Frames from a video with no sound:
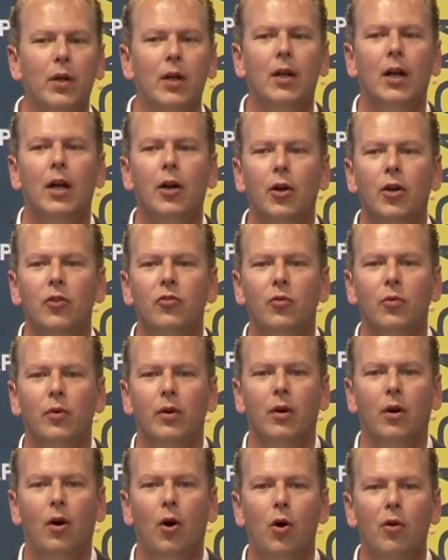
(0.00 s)
allow you to
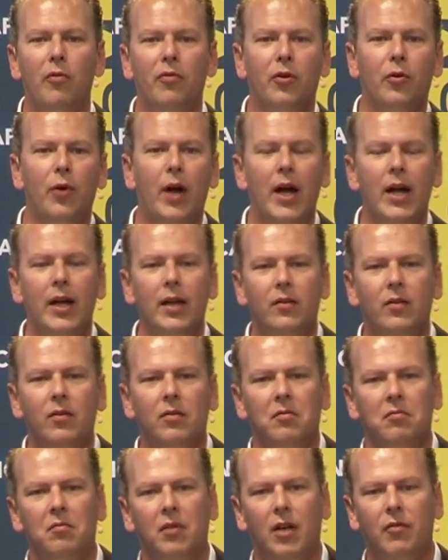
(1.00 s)
override,
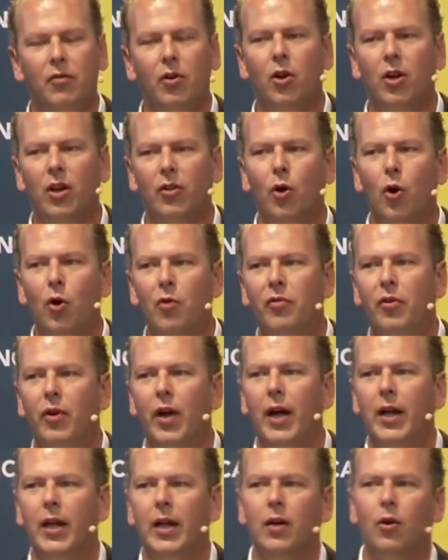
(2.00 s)
if you call it
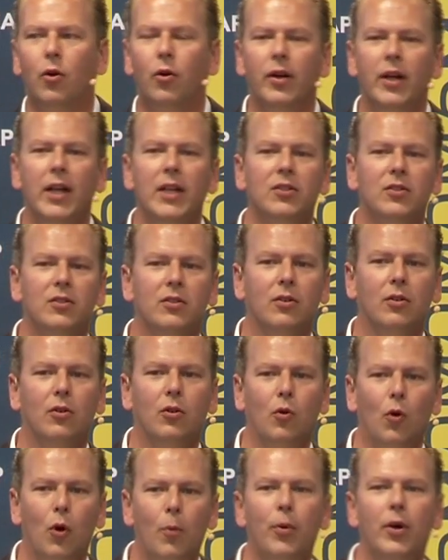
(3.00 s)
overriding, or at least
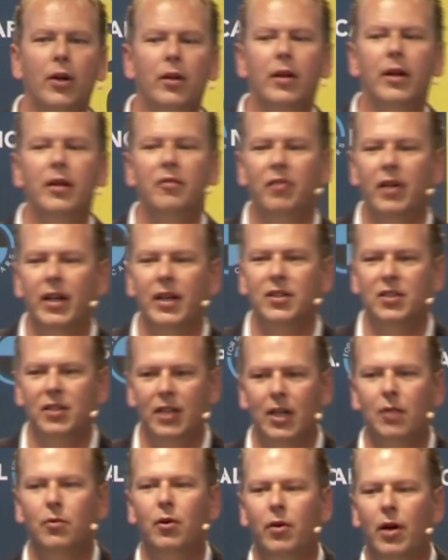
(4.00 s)
cooperatively
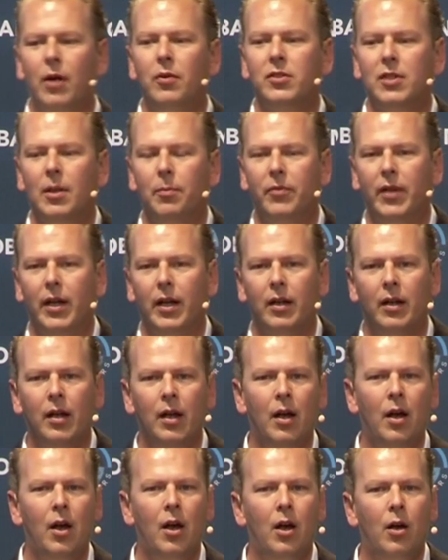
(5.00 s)
steer around something
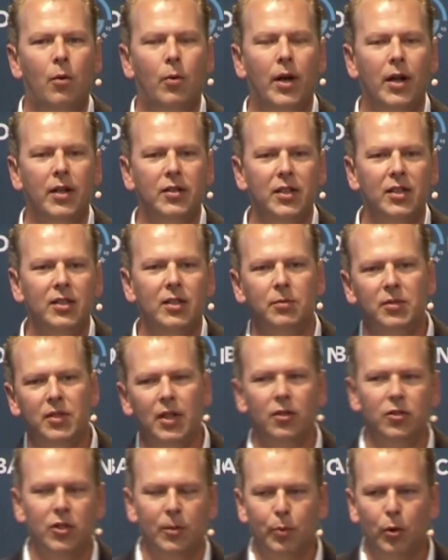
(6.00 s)
while the system
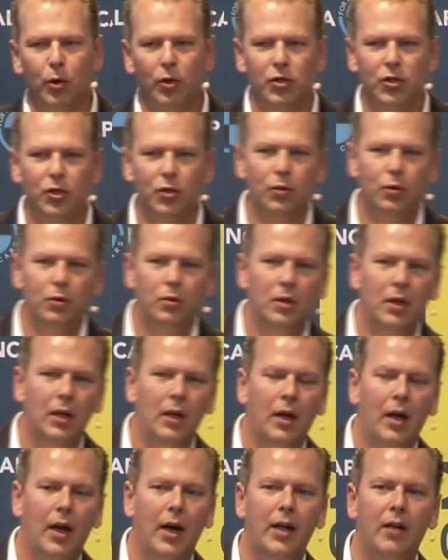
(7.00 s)
still supports you.
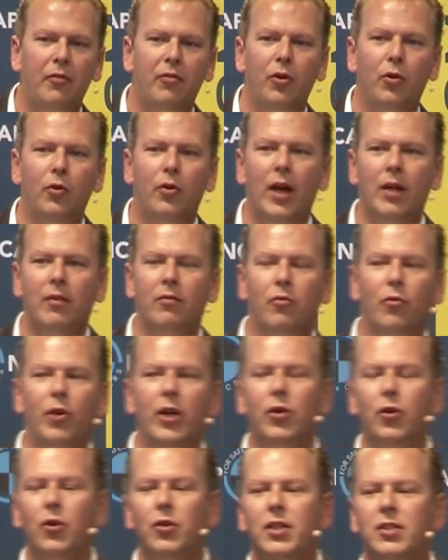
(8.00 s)
And if you then
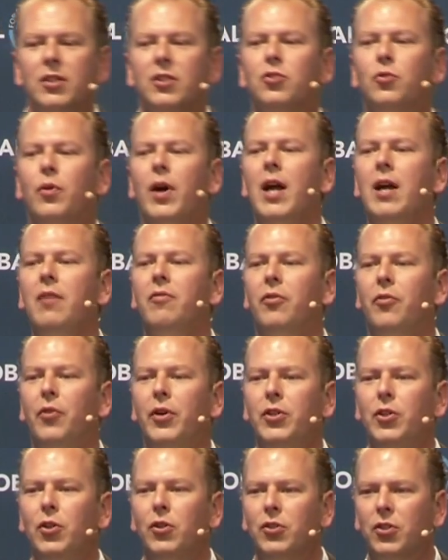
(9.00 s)
reduce, as a driver,
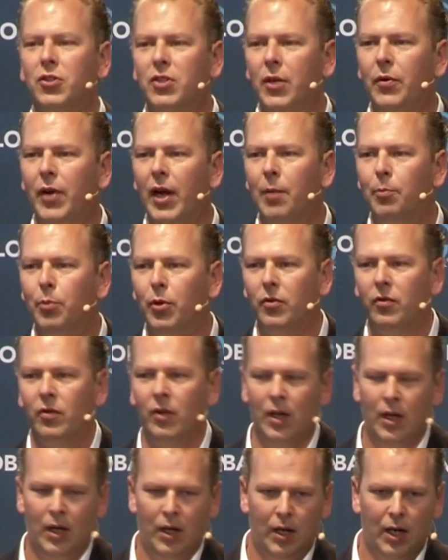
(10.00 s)
reduce your steering input,
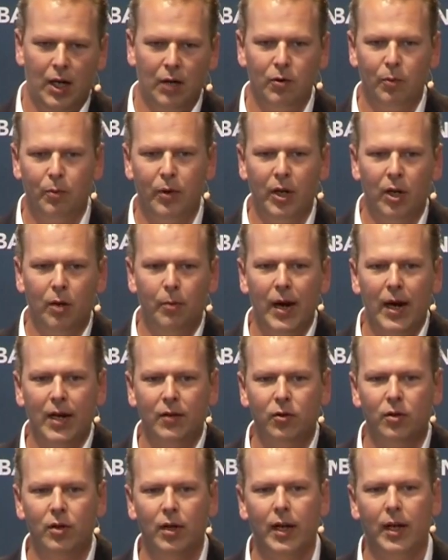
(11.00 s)
it will bring you back
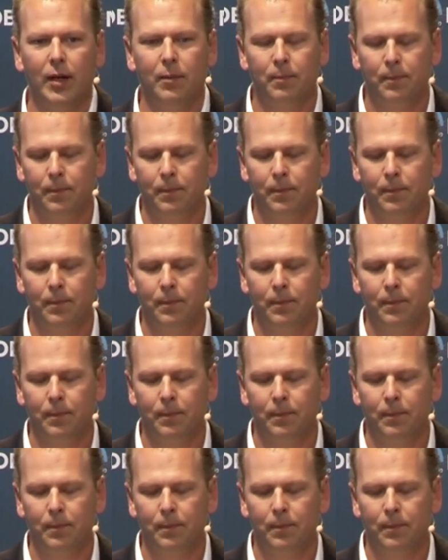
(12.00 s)
into the lane.